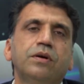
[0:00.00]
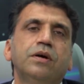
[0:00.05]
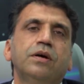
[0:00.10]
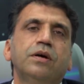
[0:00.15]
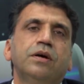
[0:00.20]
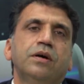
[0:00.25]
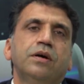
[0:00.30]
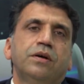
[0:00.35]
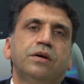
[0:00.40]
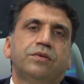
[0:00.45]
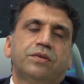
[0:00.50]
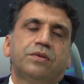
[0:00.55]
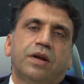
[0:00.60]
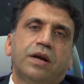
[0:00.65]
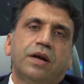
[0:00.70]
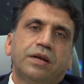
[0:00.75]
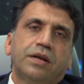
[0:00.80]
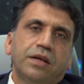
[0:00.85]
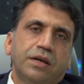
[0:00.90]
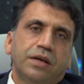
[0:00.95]

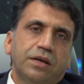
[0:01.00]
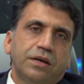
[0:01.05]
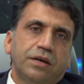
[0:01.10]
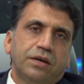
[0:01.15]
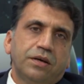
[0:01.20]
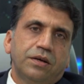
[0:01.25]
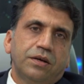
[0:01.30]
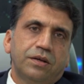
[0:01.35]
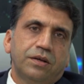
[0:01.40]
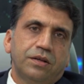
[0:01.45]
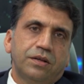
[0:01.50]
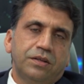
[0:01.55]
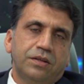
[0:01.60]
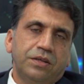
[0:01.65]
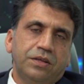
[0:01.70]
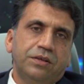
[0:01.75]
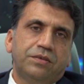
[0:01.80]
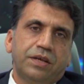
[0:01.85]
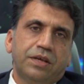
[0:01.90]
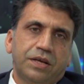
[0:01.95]
starting these
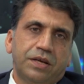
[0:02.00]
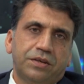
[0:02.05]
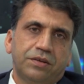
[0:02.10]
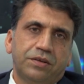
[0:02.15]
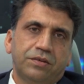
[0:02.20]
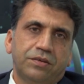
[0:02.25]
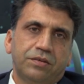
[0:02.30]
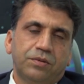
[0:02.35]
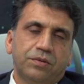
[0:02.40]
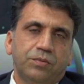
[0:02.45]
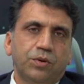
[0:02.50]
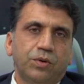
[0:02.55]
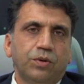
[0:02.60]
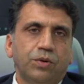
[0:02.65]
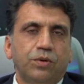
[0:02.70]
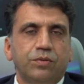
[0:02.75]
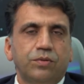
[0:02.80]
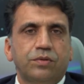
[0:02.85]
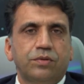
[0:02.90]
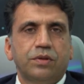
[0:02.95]
sessions,
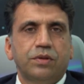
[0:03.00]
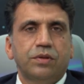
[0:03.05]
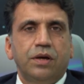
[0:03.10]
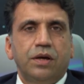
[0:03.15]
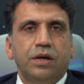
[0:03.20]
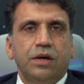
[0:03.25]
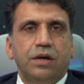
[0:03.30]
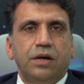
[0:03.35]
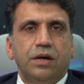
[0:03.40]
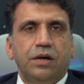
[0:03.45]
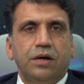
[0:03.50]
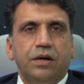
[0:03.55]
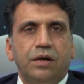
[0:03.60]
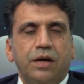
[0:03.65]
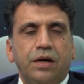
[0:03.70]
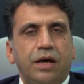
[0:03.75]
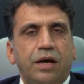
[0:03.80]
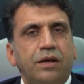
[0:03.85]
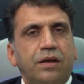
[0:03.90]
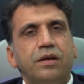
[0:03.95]
because
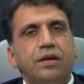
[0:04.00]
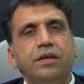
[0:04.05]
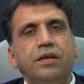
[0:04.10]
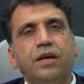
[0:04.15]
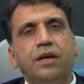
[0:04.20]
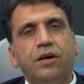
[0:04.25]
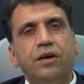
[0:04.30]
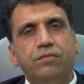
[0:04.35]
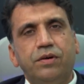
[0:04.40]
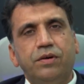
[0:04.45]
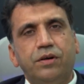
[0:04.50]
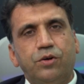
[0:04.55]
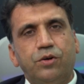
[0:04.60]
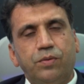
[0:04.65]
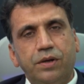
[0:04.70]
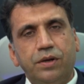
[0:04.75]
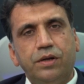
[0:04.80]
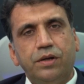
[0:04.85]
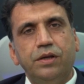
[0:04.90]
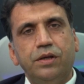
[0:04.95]
as I have a
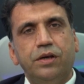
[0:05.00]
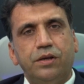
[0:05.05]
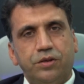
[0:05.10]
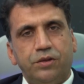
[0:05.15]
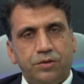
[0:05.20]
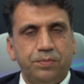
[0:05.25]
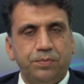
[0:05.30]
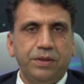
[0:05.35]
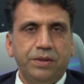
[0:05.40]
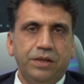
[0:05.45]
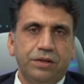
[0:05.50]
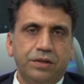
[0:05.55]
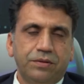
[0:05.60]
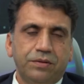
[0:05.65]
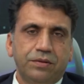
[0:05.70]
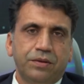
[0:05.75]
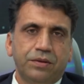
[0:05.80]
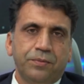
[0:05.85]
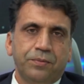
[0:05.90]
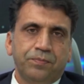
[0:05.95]
20-year experience,
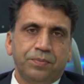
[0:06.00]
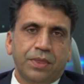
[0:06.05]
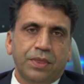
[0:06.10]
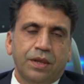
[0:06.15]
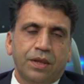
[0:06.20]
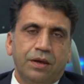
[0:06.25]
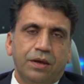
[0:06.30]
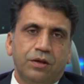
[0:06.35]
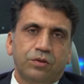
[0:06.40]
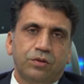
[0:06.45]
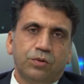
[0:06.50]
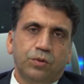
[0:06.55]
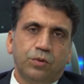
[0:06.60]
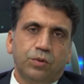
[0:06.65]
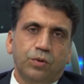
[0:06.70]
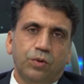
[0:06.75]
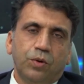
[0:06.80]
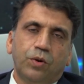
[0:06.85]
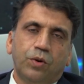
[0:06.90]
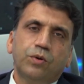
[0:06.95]
so a
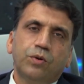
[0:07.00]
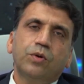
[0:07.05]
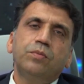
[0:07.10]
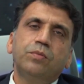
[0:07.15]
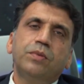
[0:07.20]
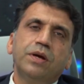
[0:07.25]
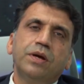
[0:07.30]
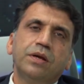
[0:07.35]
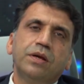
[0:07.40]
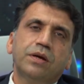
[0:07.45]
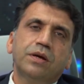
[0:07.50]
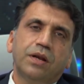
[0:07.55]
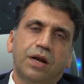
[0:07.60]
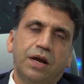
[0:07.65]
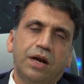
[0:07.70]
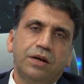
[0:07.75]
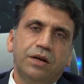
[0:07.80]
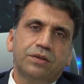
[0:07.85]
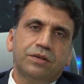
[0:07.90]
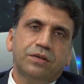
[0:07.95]
lot of my
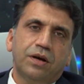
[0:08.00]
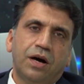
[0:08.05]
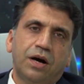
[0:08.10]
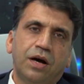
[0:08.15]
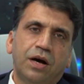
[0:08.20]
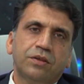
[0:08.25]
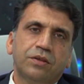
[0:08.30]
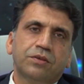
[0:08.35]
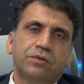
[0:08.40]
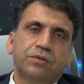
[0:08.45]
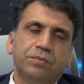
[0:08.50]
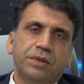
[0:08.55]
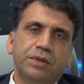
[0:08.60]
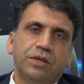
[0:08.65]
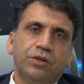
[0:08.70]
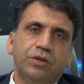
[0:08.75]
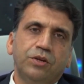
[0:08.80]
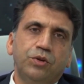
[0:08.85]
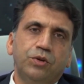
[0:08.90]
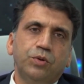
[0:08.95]
clients asked me
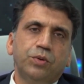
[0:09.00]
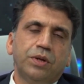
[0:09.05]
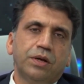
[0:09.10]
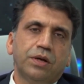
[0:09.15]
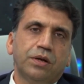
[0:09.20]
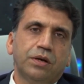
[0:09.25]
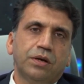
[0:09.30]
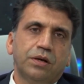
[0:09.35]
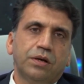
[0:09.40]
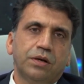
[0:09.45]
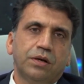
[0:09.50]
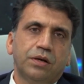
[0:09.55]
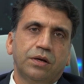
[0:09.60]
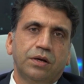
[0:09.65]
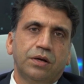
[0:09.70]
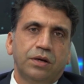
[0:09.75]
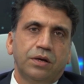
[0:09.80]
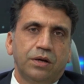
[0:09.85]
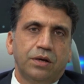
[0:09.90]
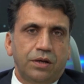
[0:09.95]
during
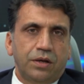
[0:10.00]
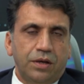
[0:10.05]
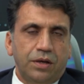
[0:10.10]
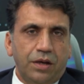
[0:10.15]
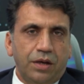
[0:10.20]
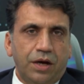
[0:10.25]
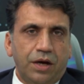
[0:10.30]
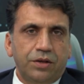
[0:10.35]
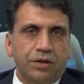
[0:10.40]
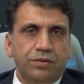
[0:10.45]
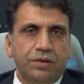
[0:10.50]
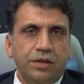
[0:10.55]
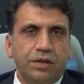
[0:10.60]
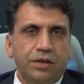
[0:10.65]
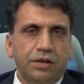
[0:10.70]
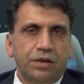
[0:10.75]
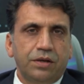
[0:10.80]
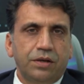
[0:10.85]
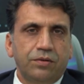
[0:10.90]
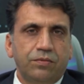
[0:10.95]
last year
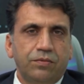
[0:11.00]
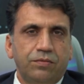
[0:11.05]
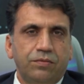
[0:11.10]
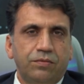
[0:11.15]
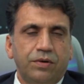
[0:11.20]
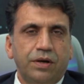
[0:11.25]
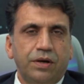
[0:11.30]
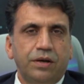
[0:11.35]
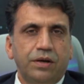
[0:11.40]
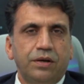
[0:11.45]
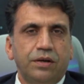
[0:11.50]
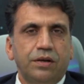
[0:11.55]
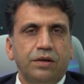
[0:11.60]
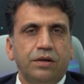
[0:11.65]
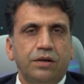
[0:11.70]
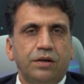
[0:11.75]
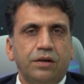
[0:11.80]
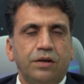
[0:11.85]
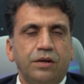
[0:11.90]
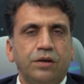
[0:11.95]

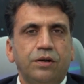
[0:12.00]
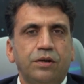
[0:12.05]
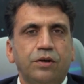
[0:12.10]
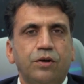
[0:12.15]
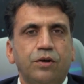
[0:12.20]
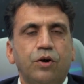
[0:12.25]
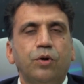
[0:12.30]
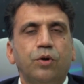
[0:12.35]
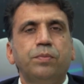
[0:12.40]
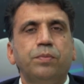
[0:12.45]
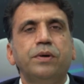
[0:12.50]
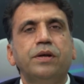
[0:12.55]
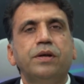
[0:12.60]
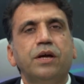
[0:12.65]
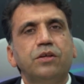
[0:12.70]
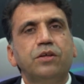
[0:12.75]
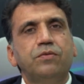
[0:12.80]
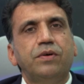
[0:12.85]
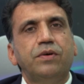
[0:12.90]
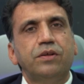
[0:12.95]
when corporate tax
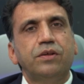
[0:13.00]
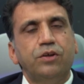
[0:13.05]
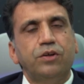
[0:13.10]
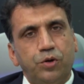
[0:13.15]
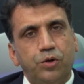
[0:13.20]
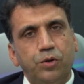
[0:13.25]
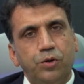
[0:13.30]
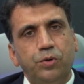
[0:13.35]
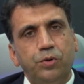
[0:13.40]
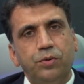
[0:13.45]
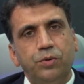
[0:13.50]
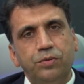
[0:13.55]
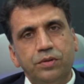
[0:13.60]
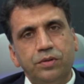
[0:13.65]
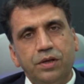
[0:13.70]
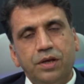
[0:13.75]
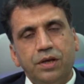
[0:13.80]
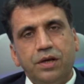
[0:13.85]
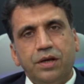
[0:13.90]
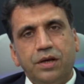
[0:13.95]
was introduced.
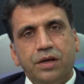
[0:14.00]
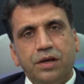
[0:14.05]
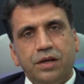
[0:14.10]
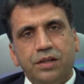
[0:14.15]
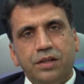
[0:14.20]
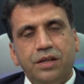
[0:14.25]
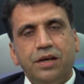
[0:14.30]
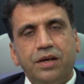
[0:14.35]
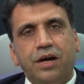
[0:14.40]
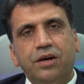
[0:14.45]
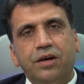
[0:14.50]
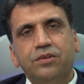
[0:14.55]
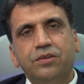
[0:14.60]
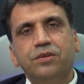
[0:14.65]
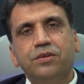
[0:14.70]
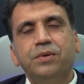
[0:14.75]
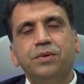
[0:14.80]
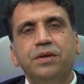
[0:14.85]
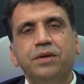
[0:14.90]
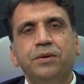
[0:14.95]
They asked
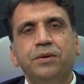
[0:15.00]
me